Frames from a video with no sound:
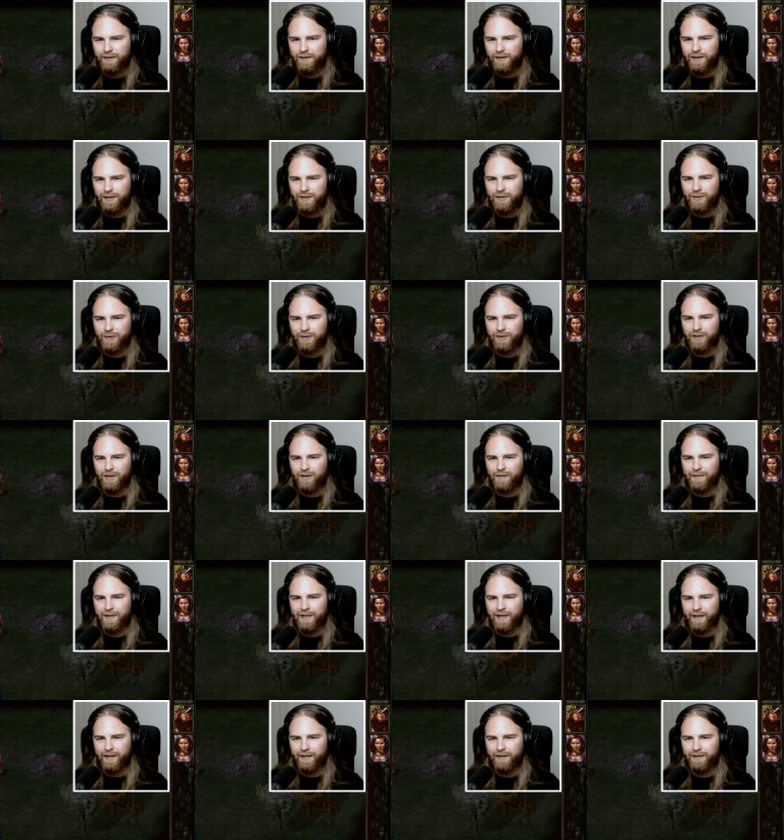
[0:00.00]
This should not
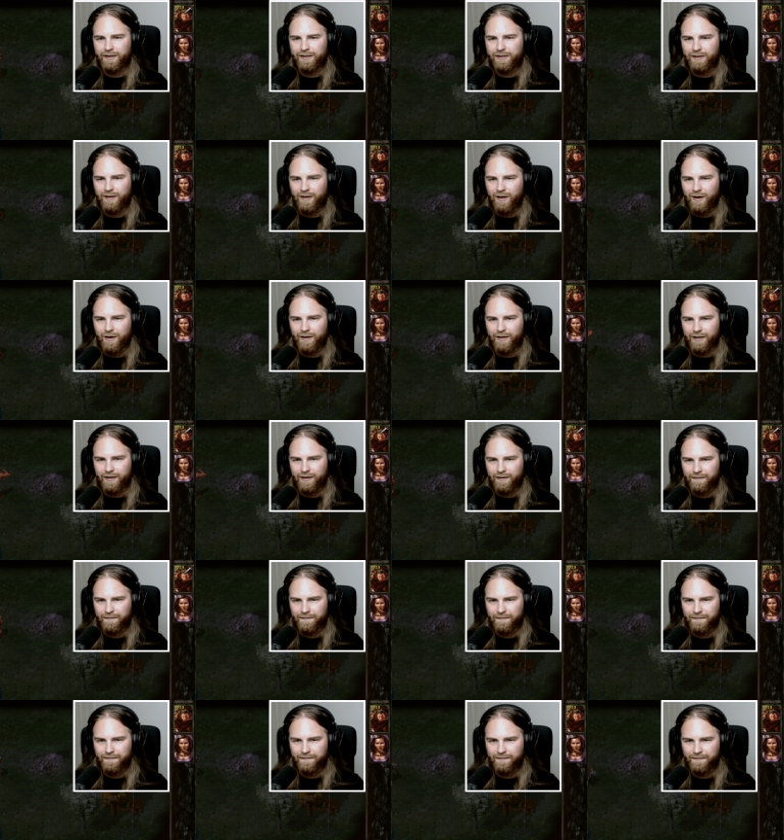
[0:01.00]
be taking this long.
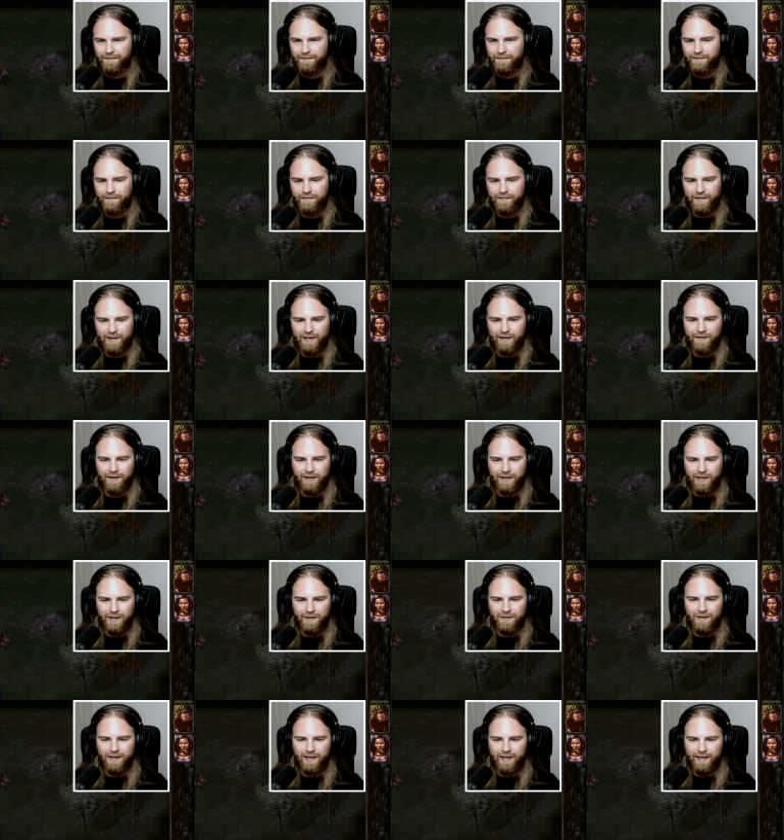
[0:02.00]
There we
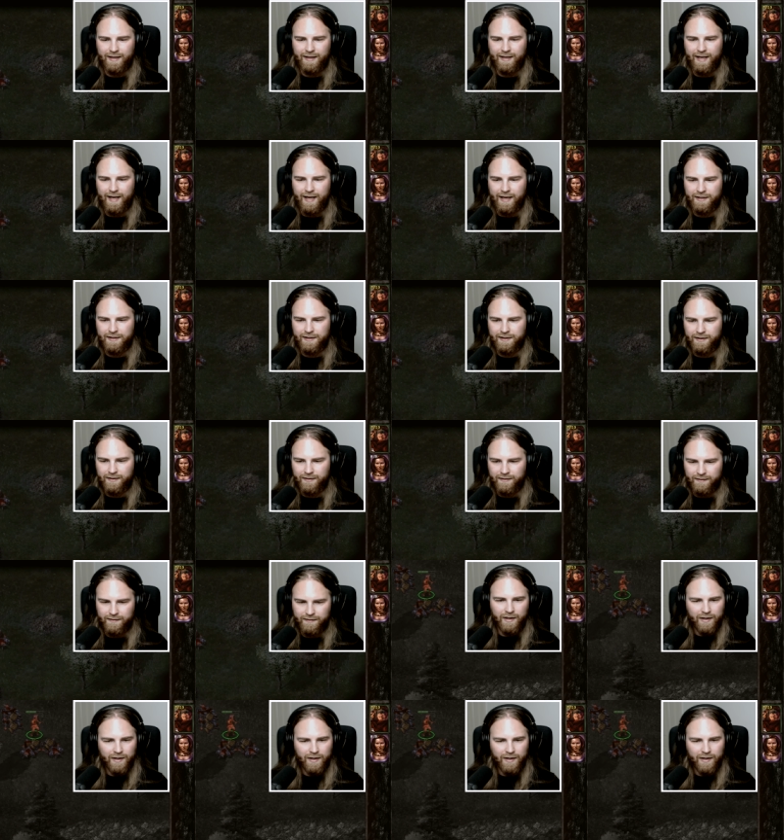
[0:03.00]
go, at last.